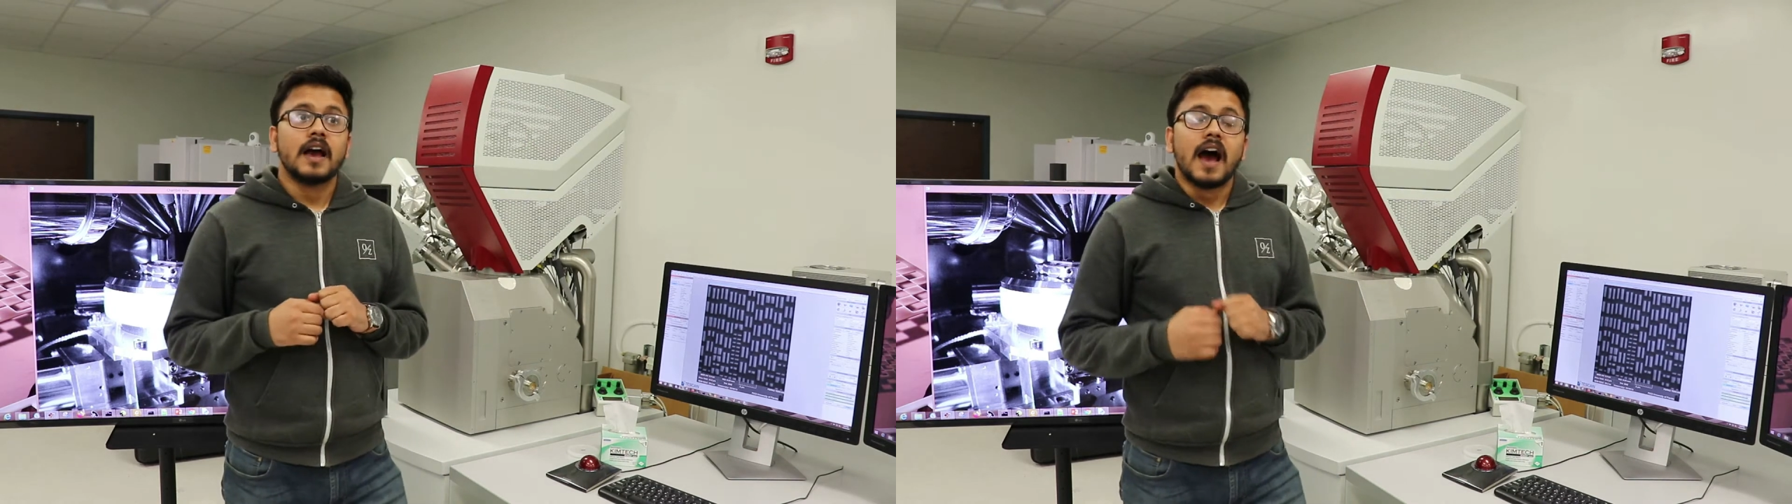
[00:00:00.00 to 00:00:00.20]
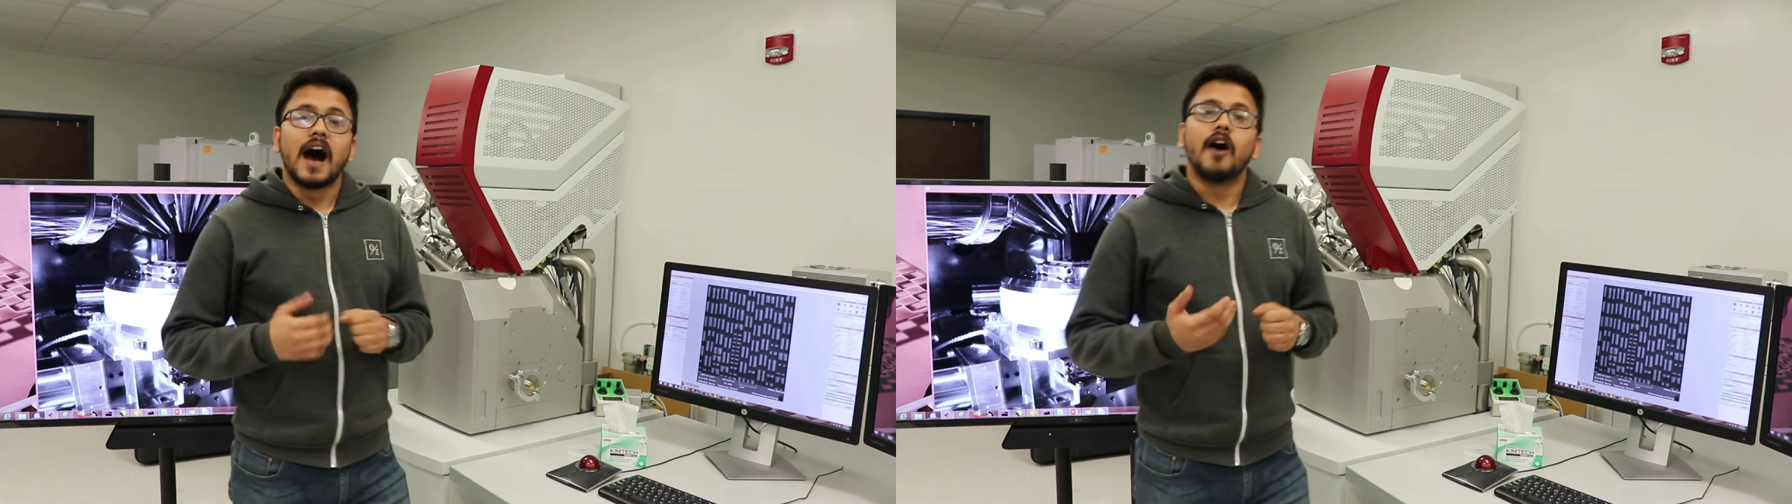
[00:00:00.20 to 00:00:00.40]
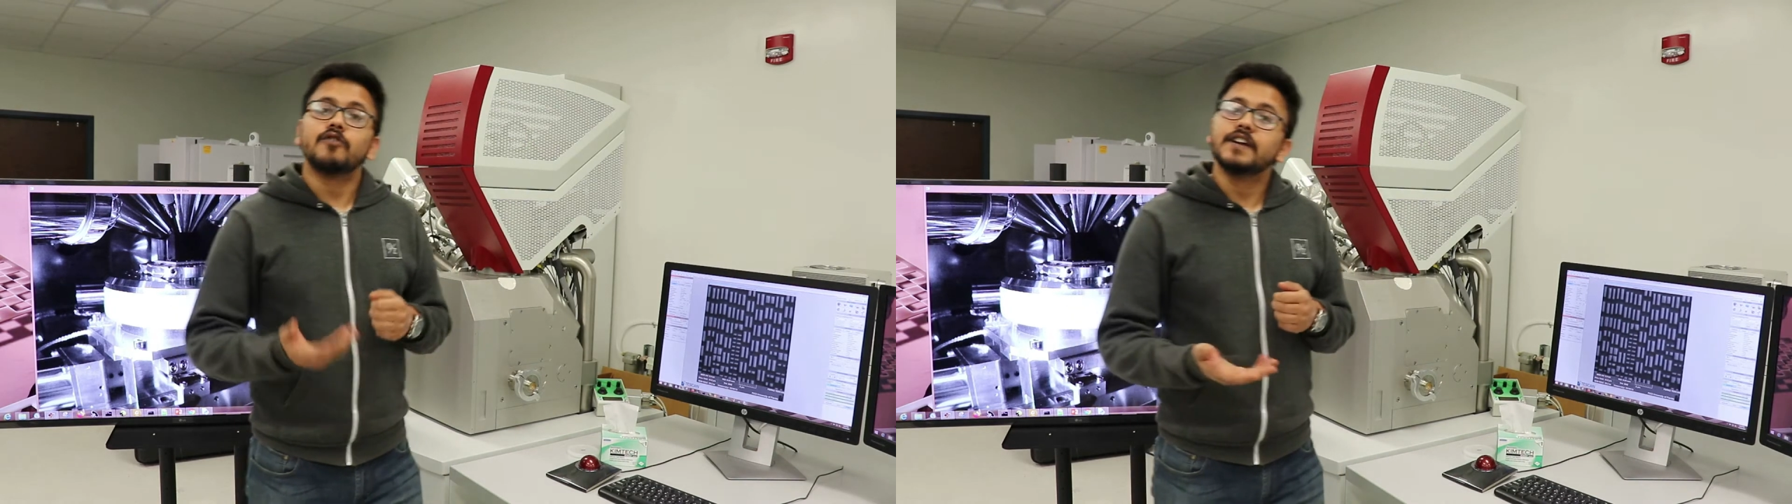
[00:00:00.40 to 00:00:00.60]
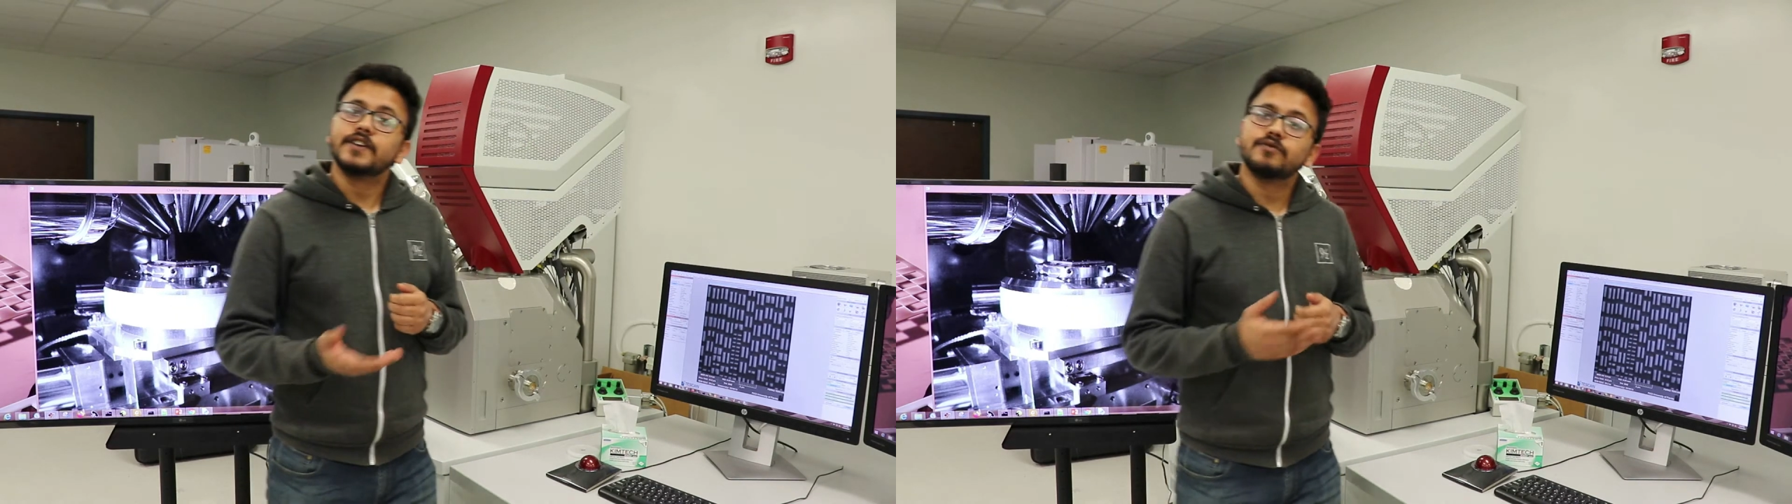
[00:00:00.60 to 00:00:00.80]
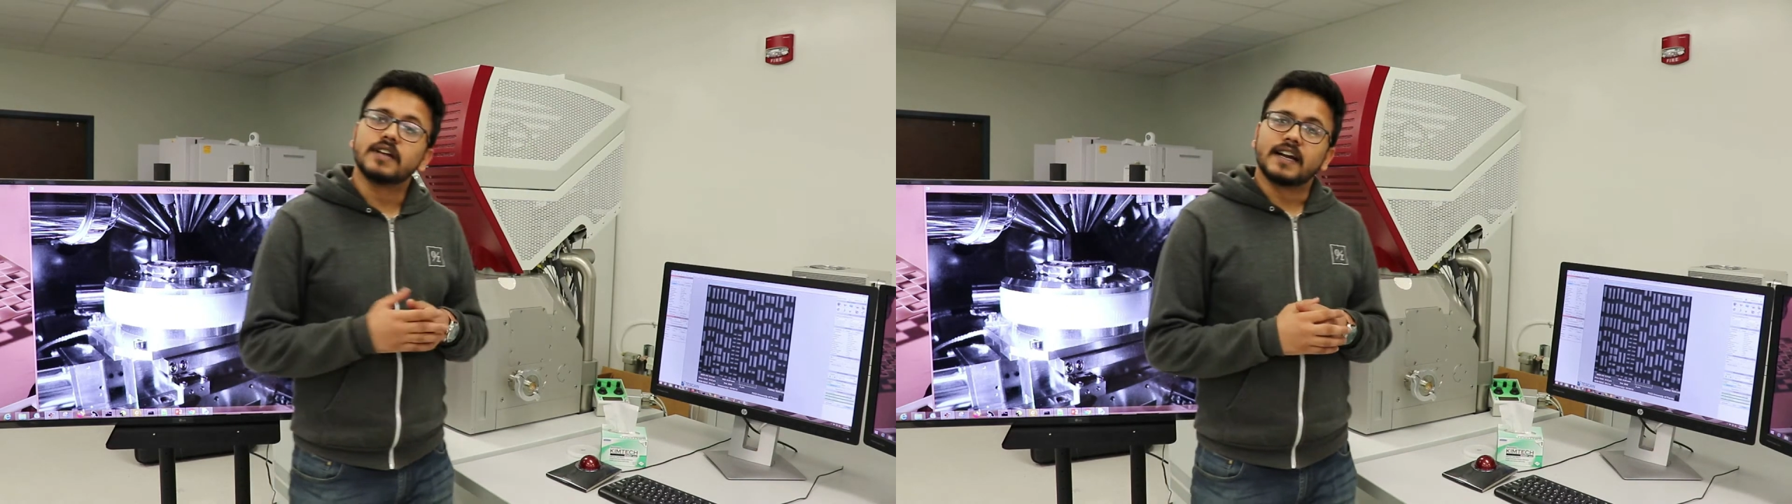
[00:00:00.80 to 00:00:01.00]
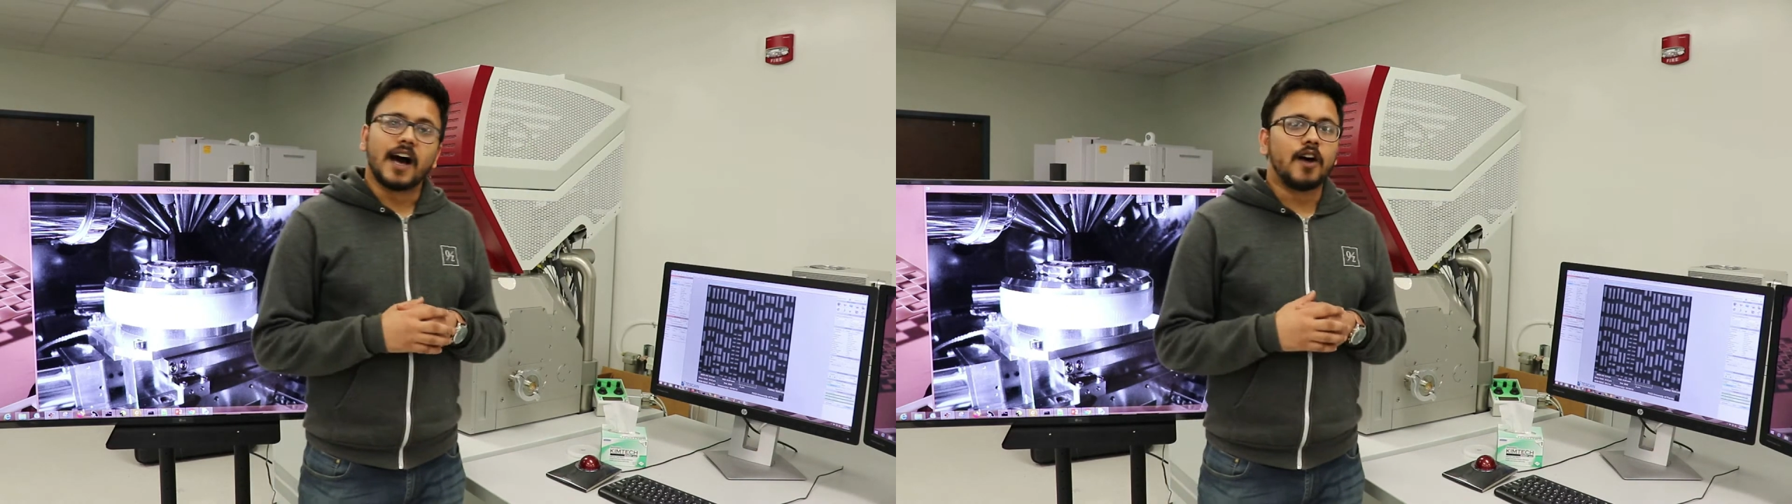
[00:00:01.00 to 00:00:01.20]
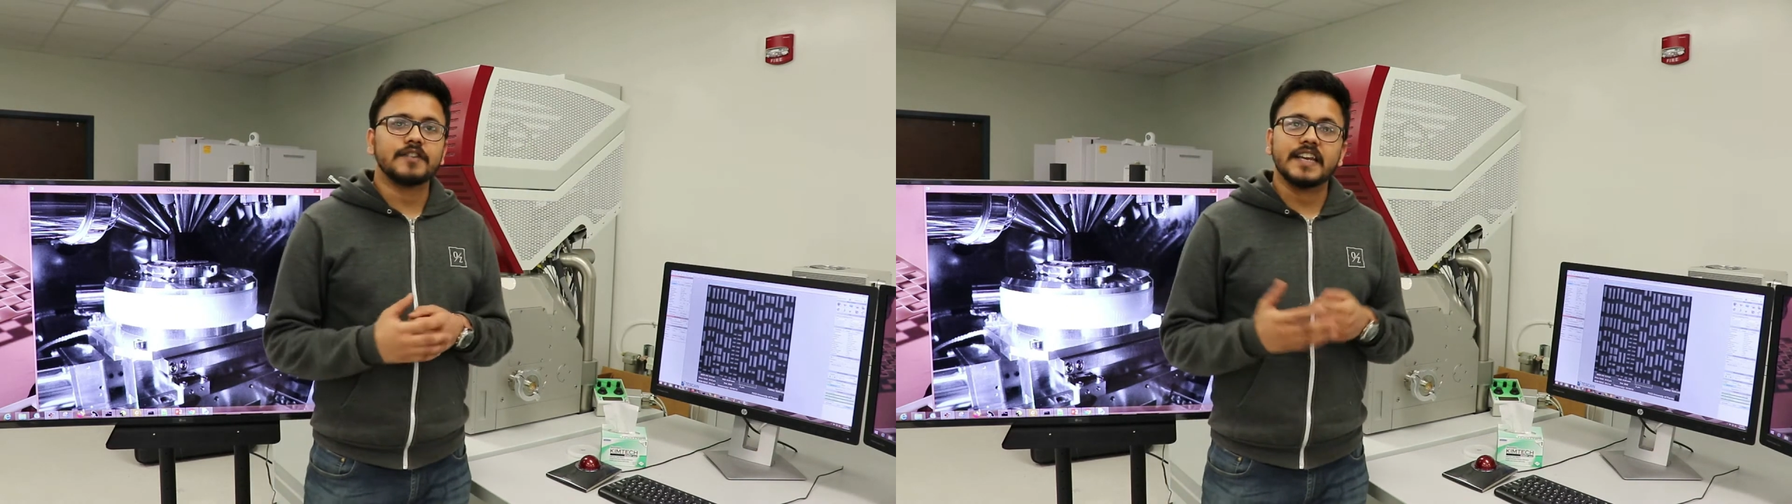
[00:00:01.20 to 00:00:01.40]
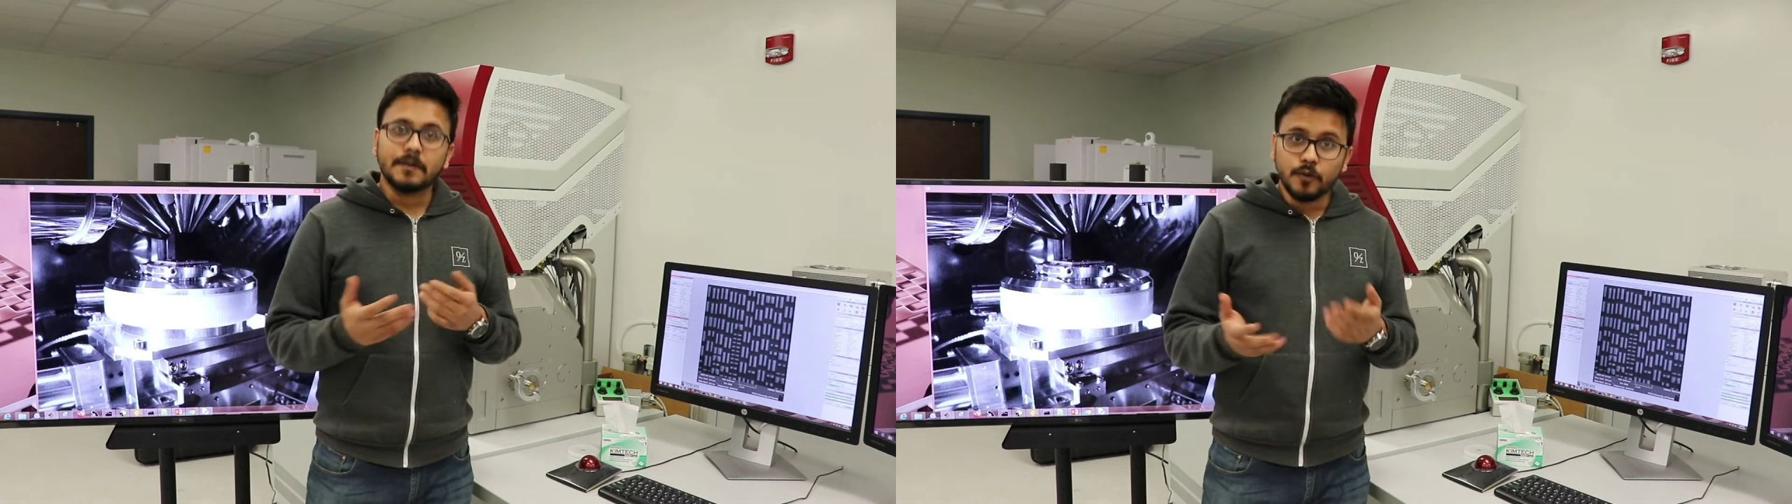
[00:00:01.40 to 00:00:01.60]
How we do that, how
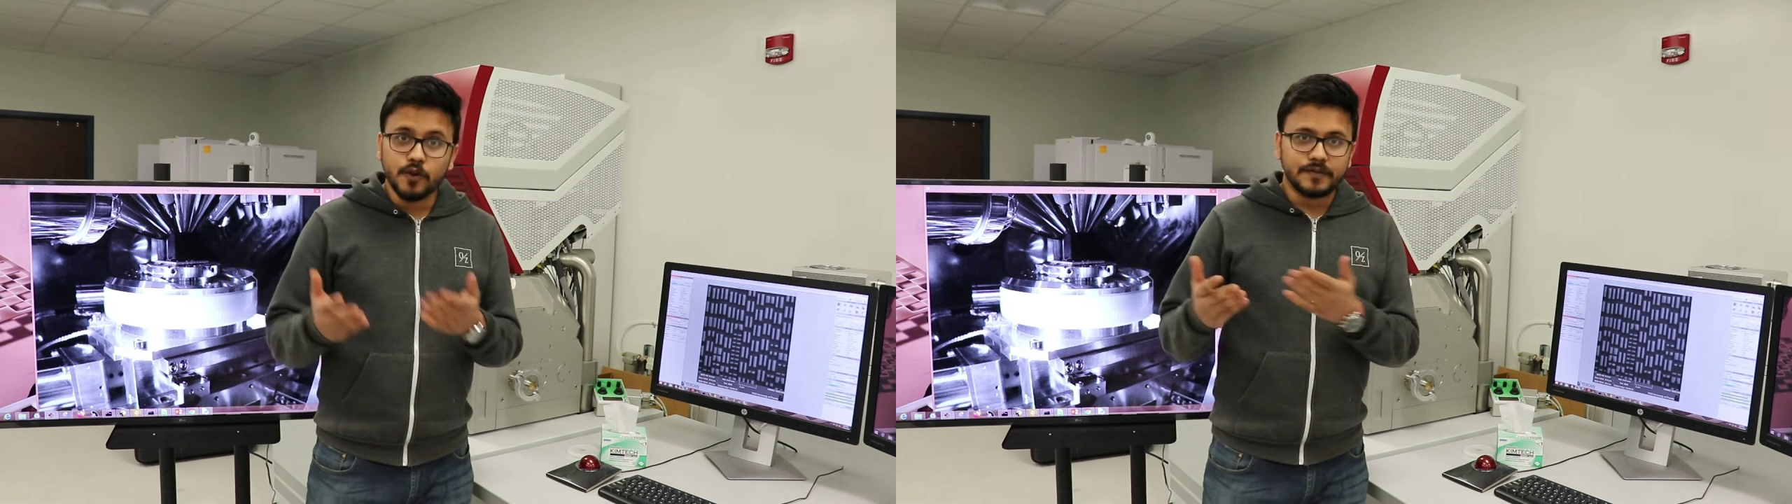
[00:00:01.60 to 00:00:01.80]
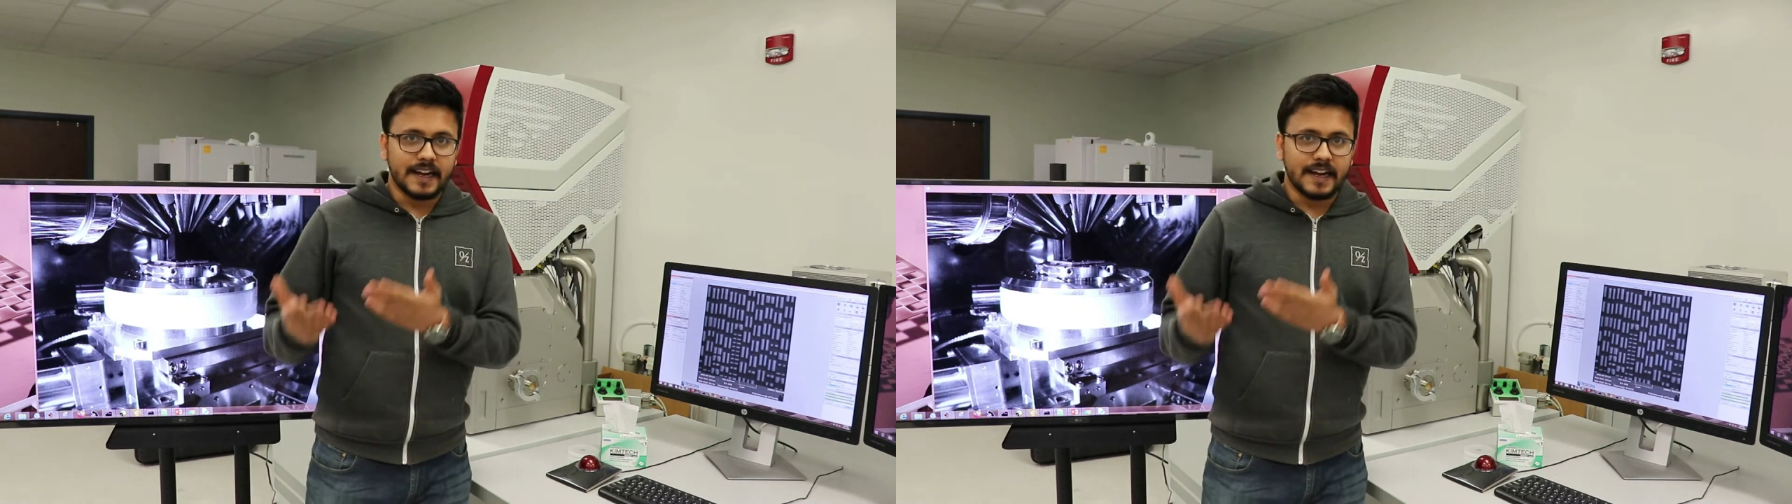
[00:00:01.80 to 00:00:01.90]
we remove